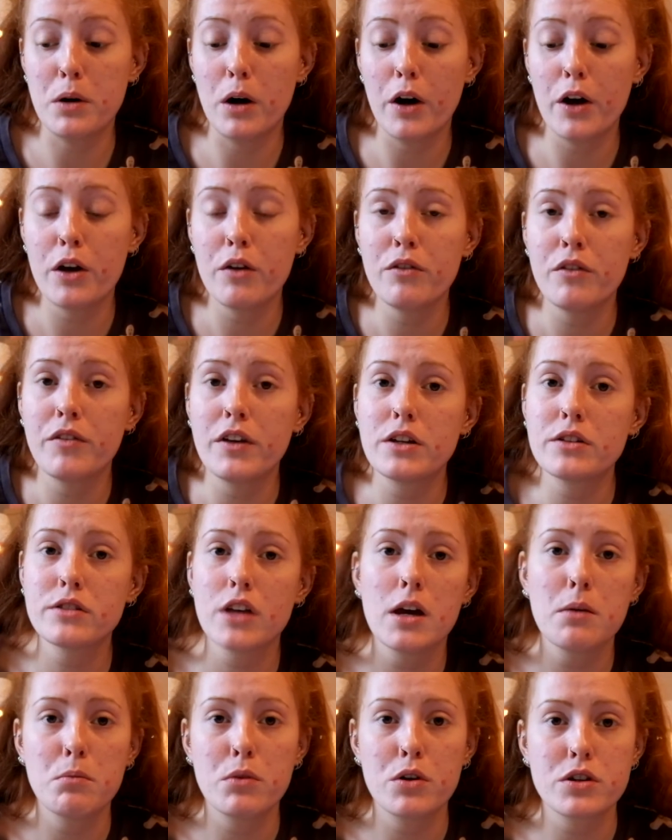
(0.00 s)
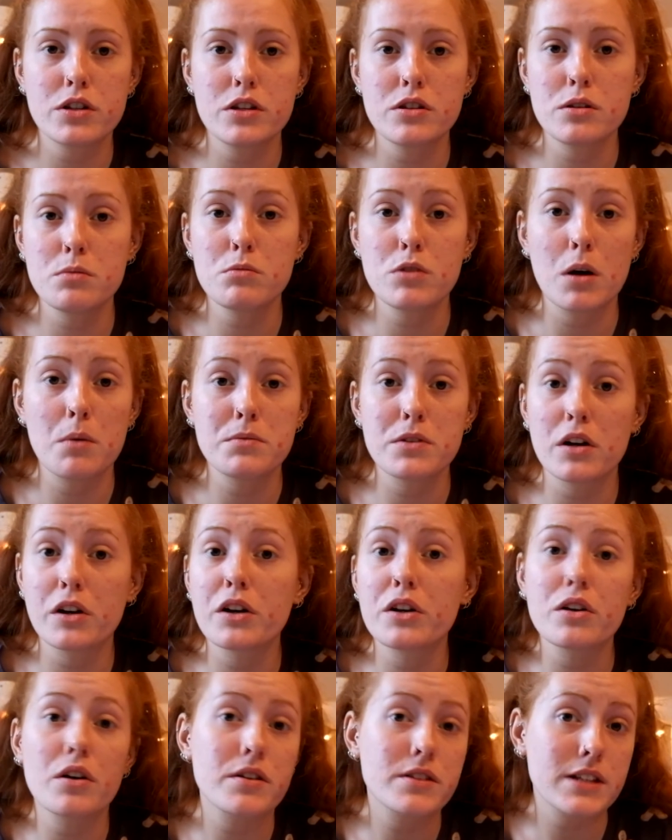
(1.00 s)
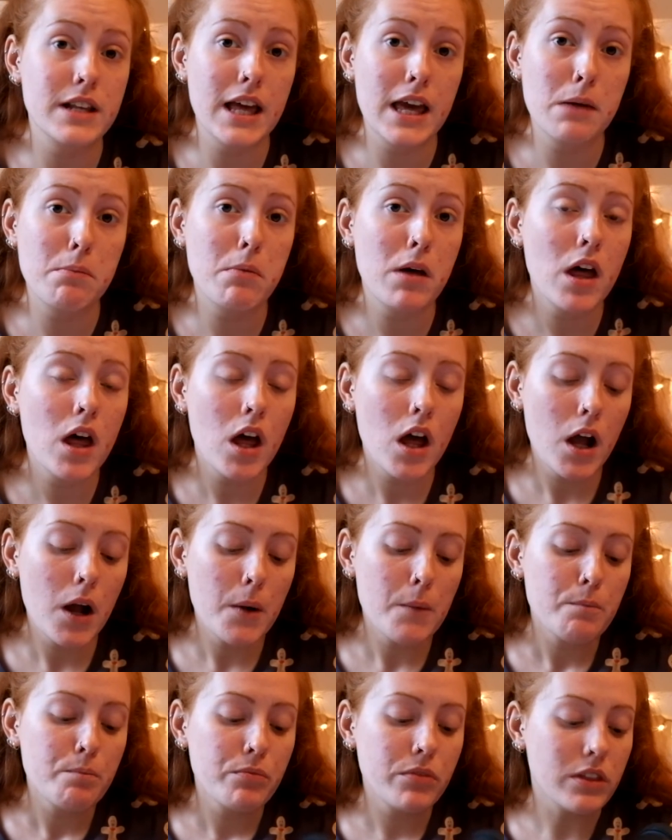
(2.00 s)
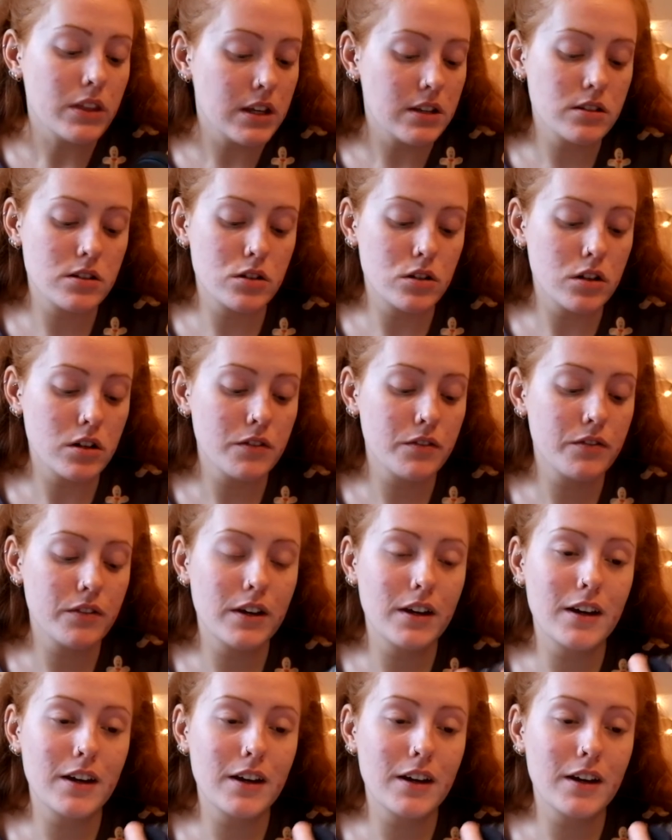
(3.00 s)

but I overthink so much that sometimes I cannot sleep. This stuff,